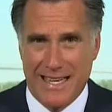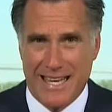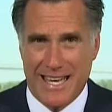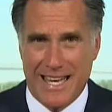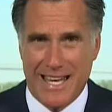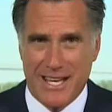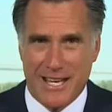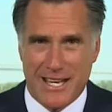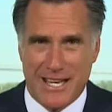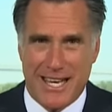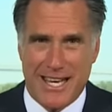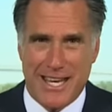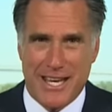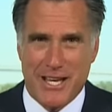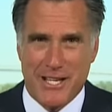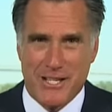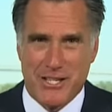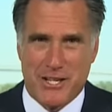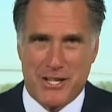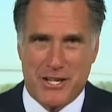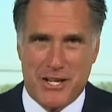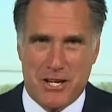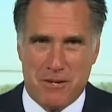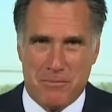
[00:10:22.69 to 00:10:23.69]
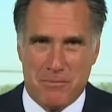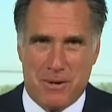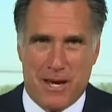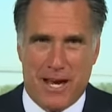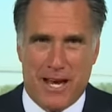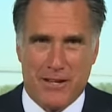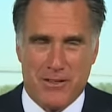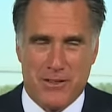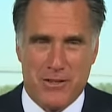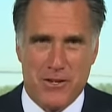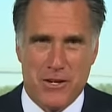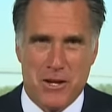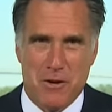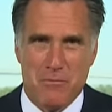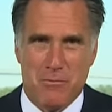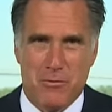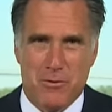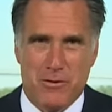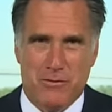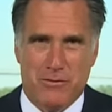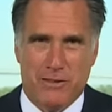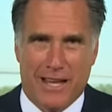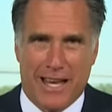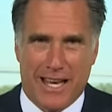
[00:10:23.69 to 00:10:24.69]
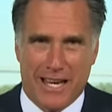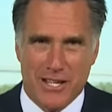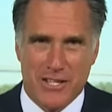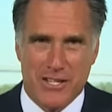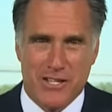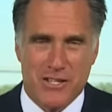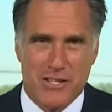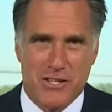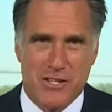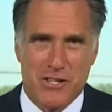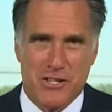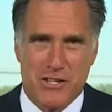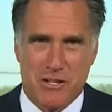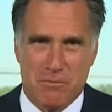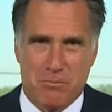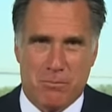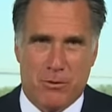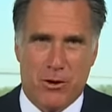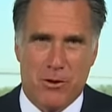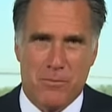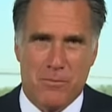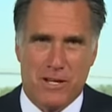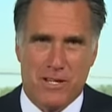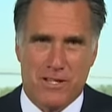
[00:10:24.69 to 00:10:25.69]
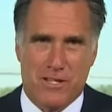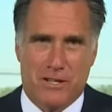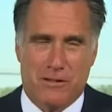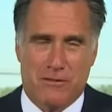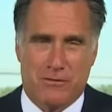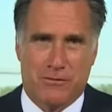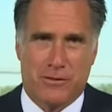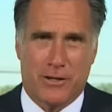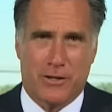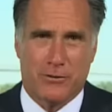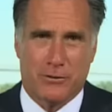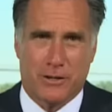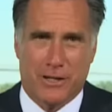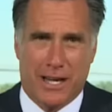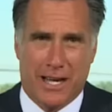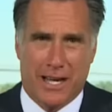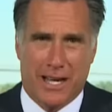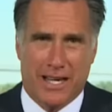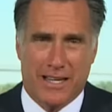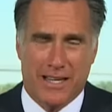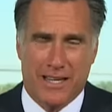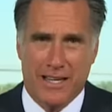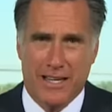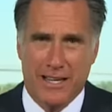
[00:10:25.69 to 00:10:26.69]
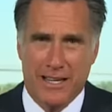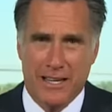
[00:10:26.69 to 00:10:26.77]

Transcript: He has cut back the number of licenses and permits on federal land